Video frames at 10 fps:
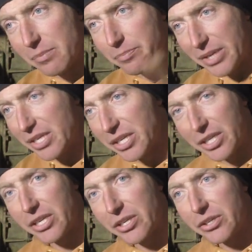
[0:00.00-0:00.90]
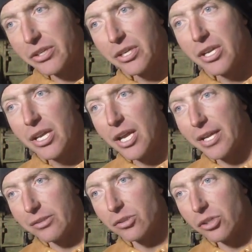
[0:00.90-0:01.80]
being a kid
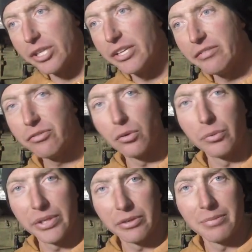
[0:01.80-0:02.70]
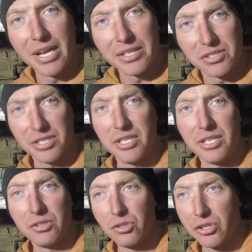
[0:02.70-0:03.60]
and looking at Four-Wheeler magazine
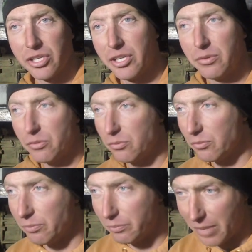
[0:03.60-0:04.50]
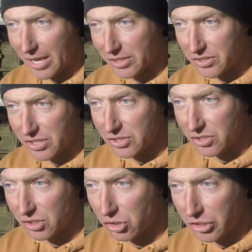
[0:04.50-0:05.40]
and looking at magazines
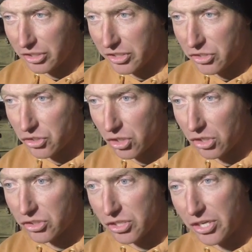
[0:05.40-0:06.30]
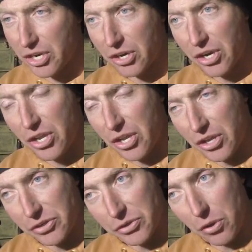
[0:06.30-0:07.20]
and looking at these trucks in there
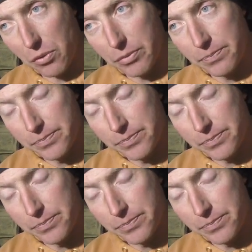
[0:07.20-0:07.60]
and going,